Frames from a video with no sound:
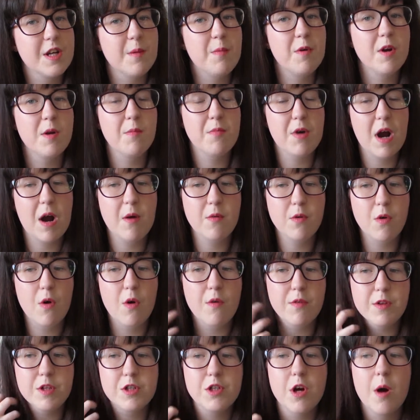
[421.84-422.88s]
I put a brown
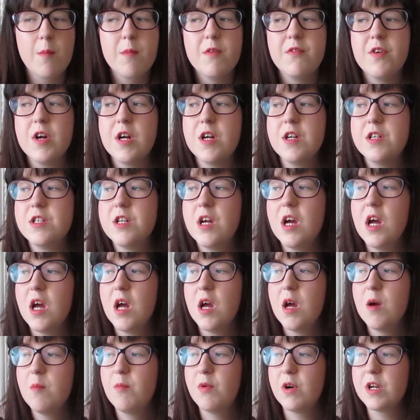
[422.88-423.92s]
over the top of it,
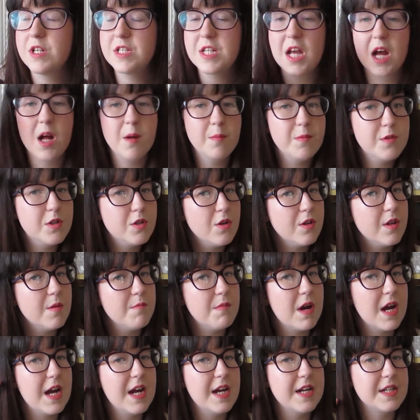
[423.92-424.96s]
but it's helped so that
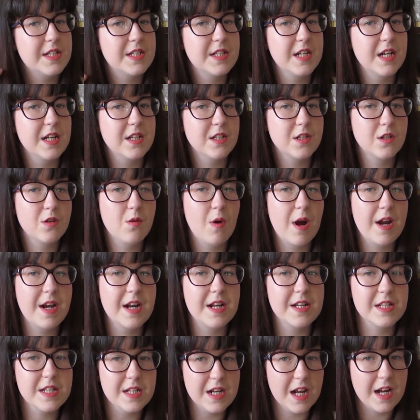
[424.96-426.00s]
my hair stays quite
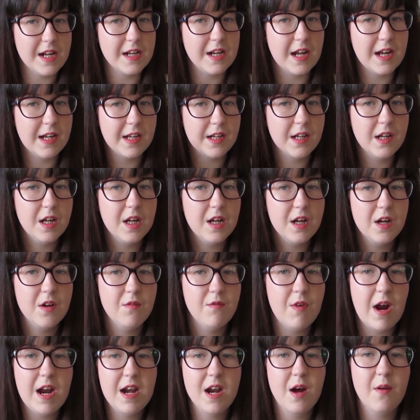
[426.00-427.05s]
nice and line. Like,
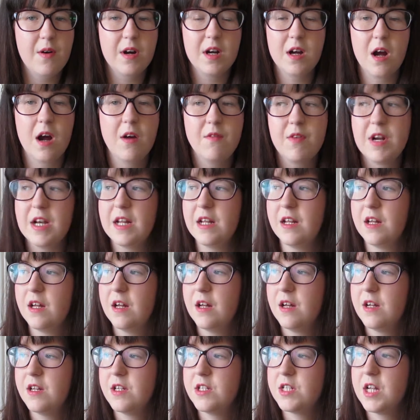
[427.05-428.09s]
right now I can't really
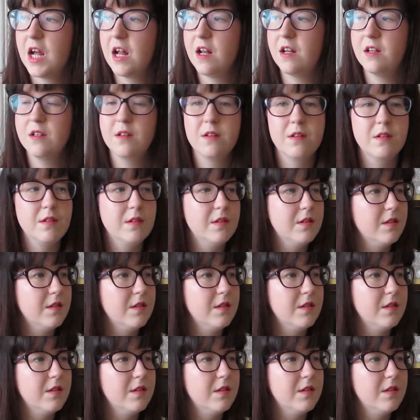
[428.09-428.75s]
tell.